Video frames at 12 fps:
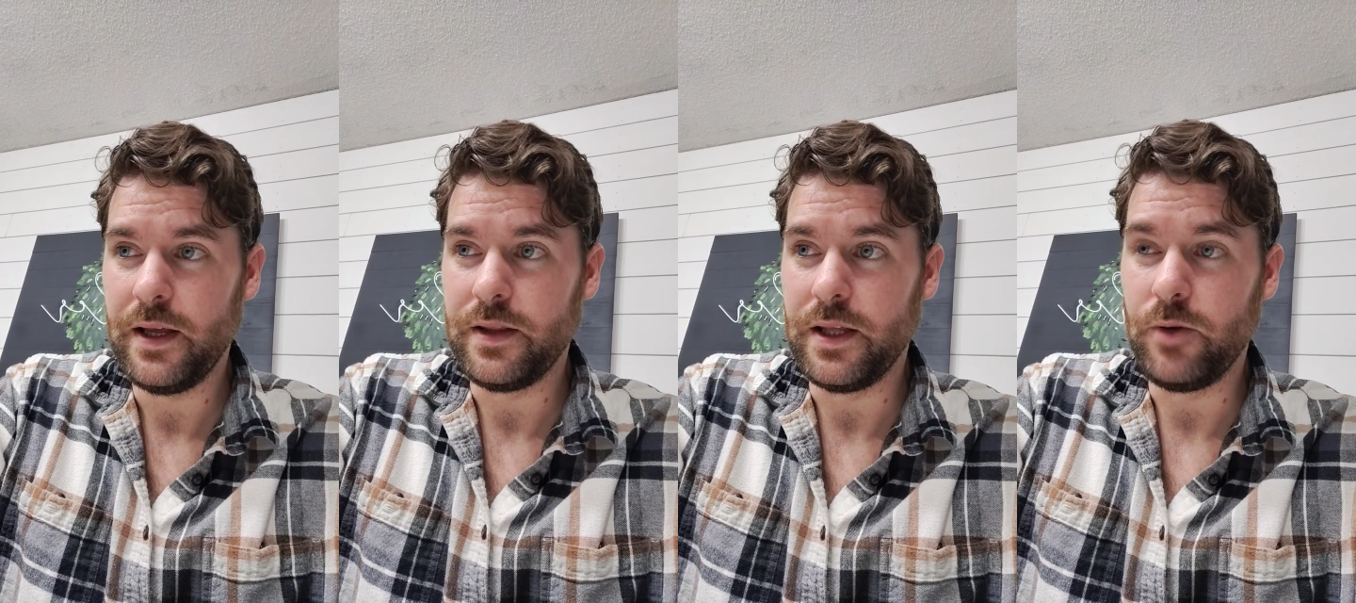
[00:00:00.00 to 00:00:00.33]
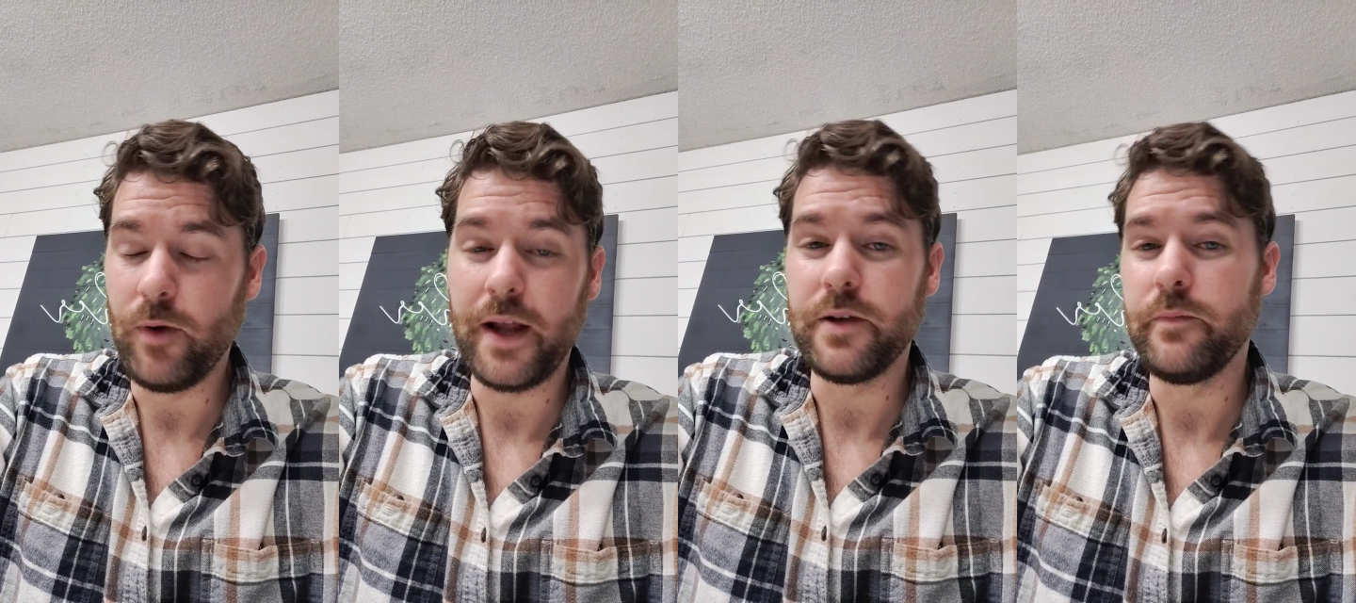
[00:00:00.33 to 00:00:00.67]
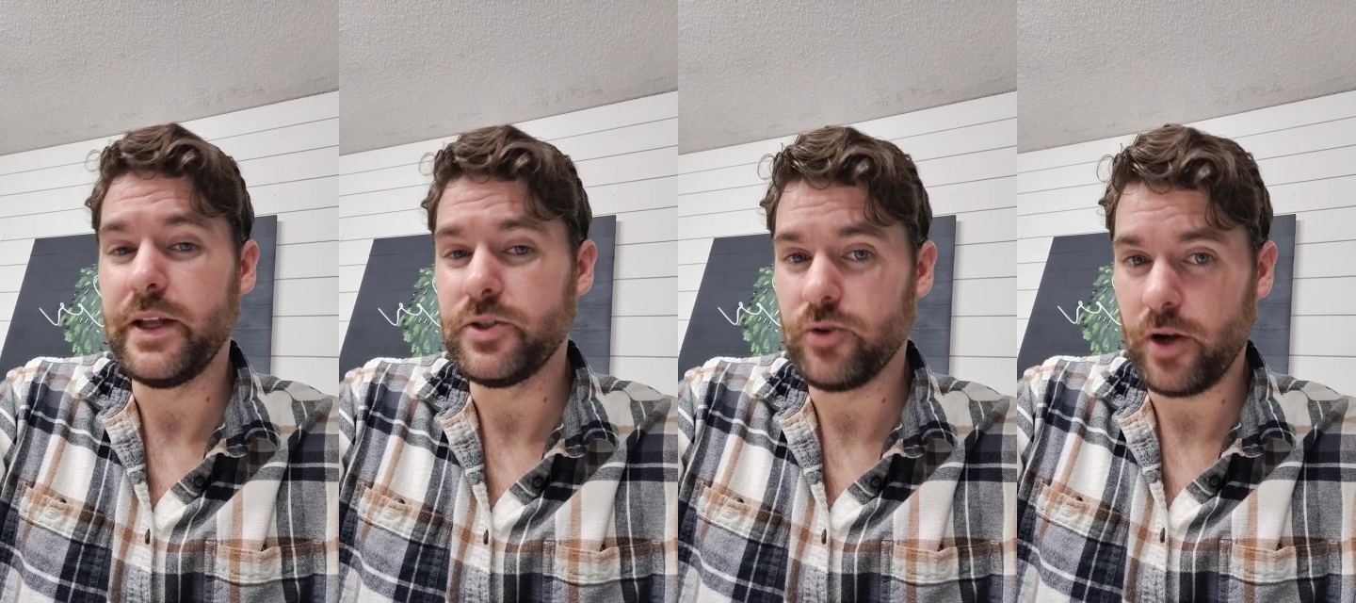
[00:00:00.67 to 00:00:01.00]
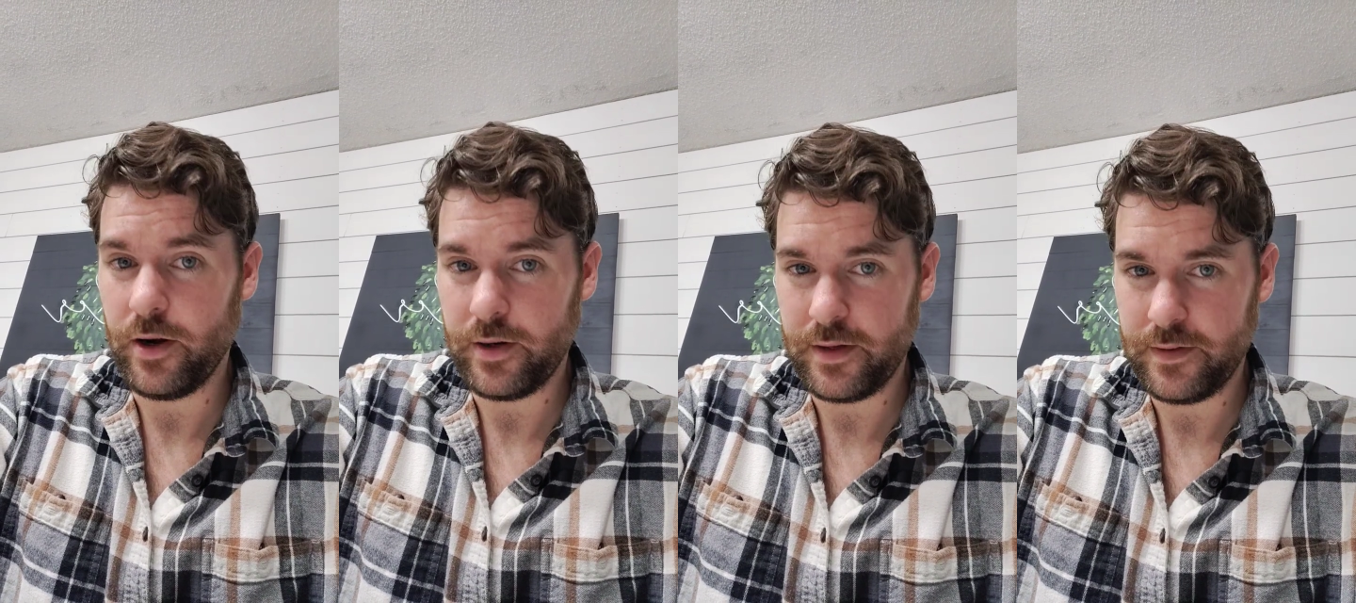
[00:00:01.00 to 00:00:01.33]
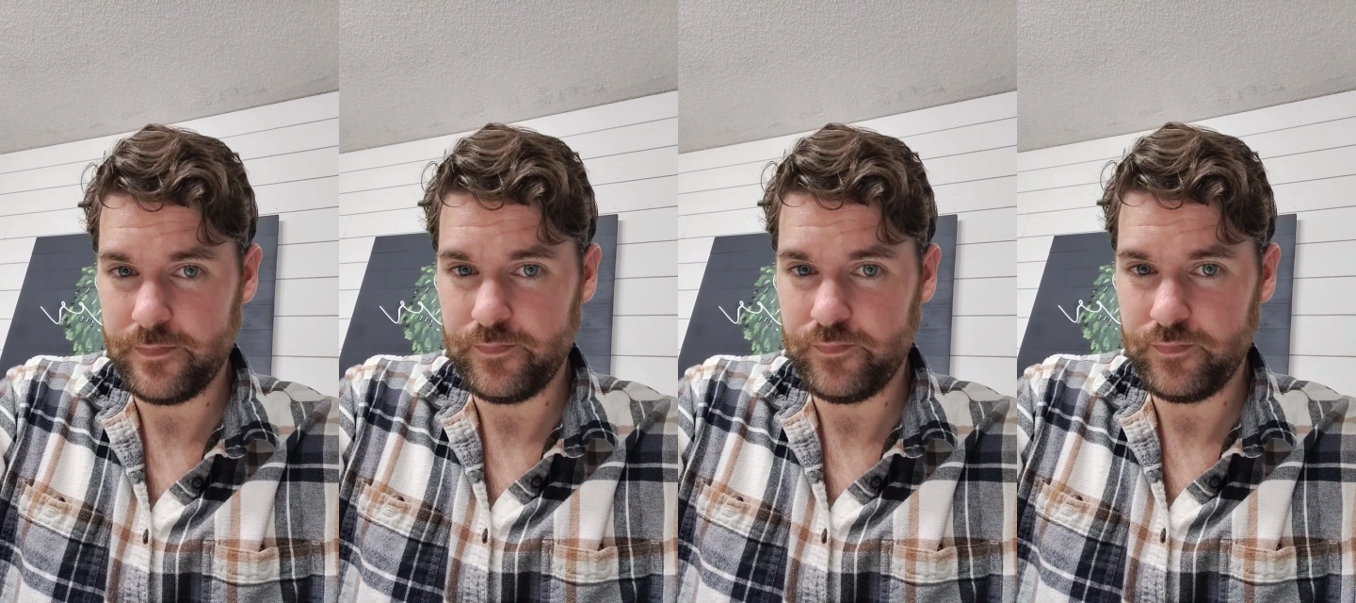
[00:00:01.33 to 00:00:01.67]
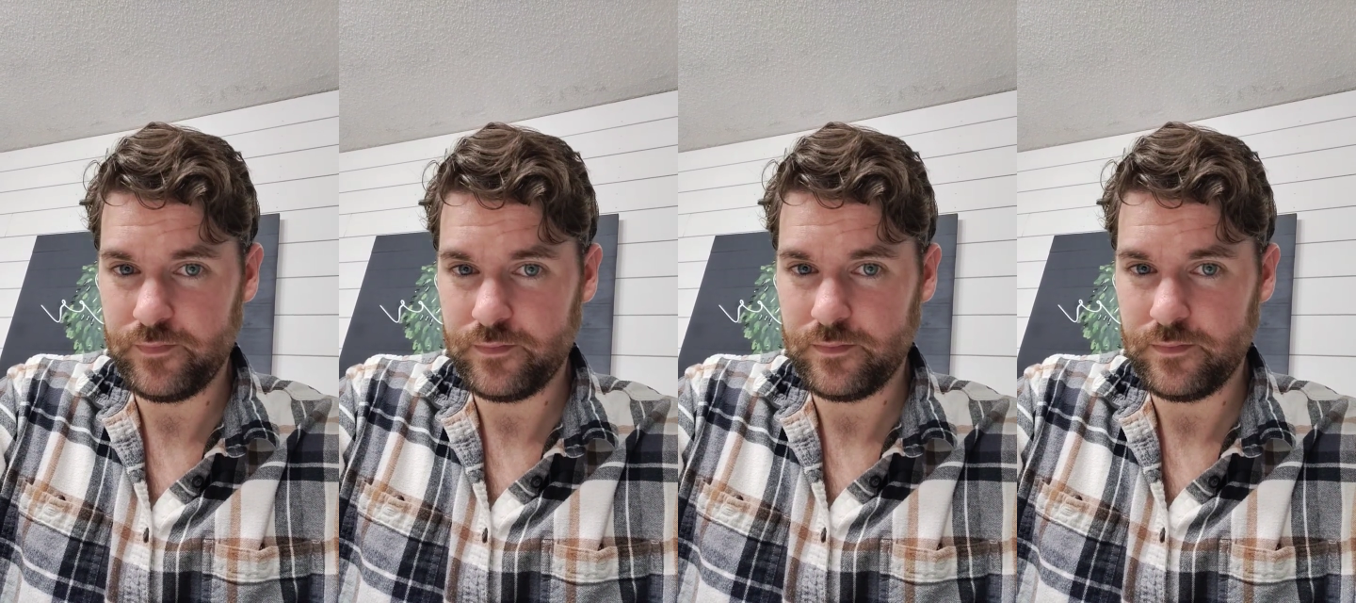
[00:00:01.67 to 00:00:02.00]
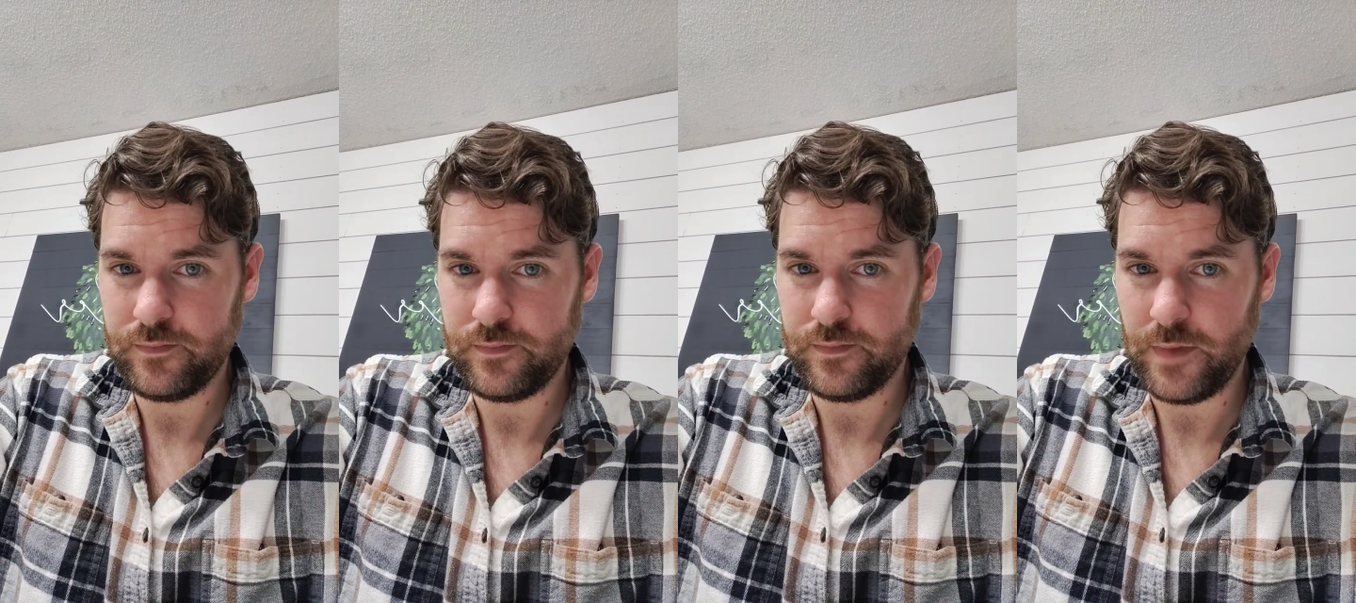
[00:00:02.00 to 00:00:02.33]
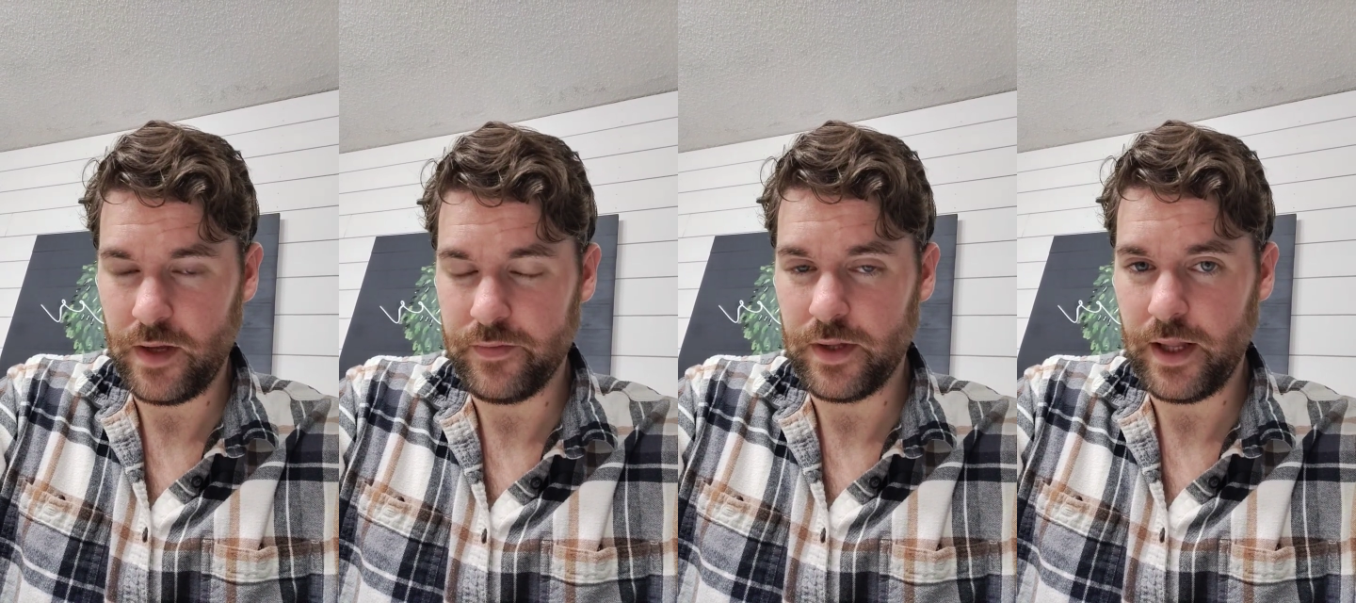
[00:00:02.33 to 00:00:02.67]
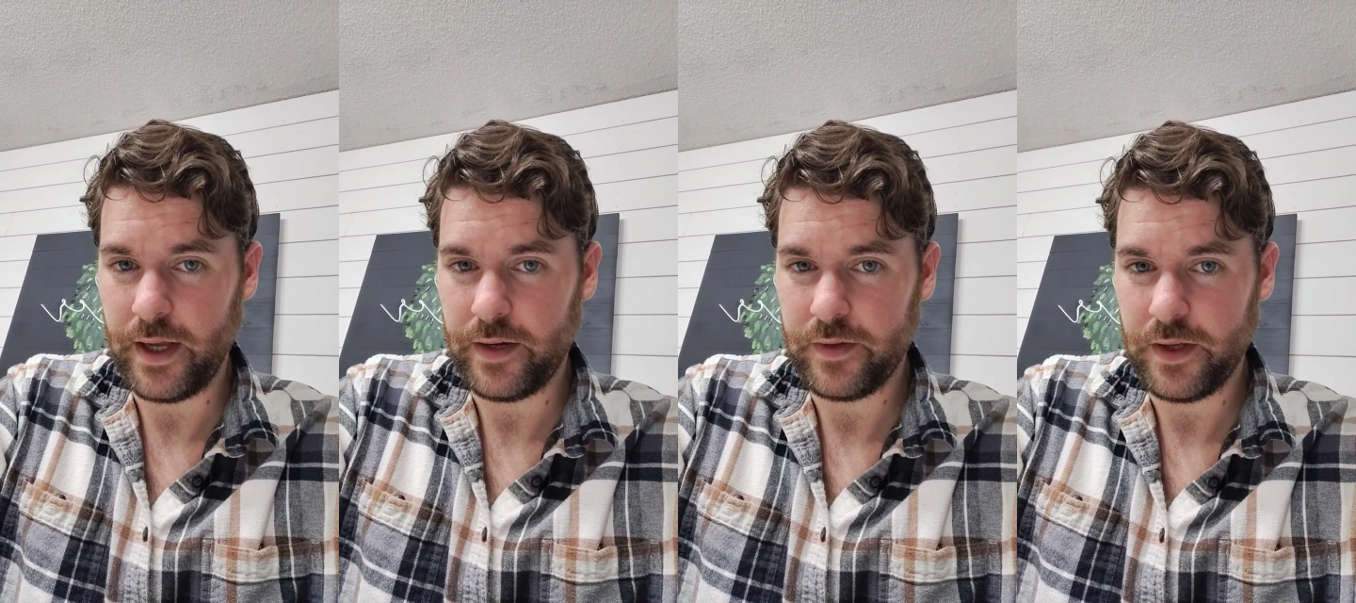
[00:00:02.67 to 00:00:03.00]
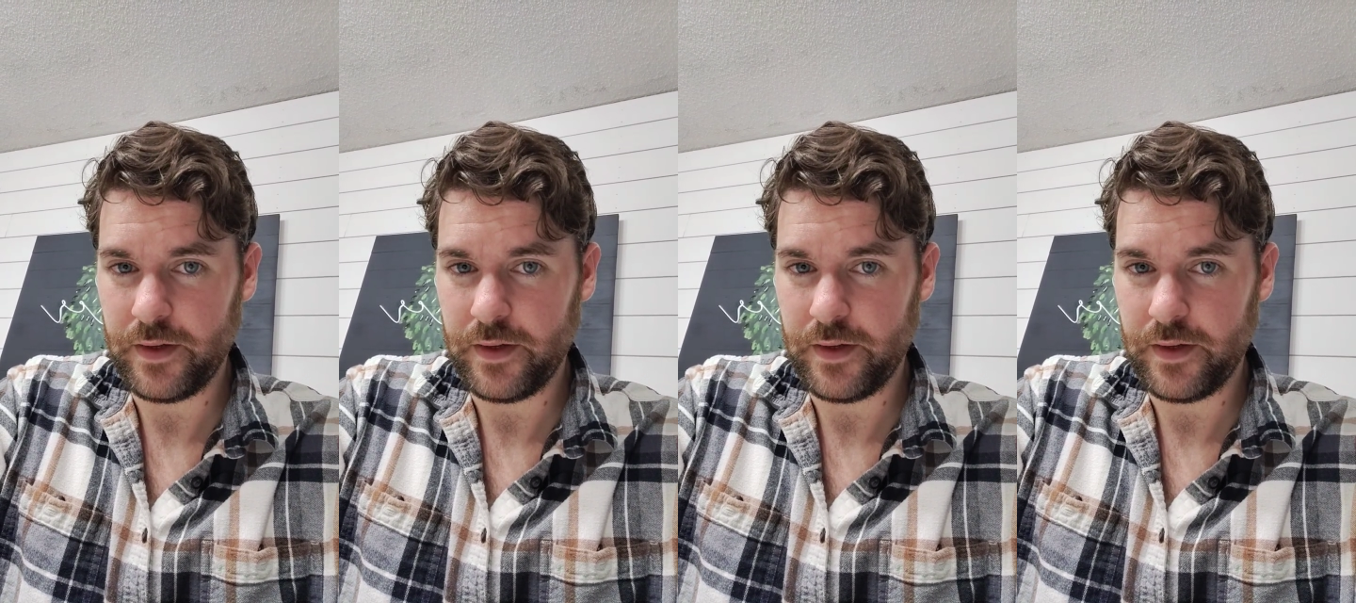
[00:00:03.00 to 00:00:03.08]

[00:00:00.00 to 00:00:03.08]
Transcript: the grand matriarch of the line of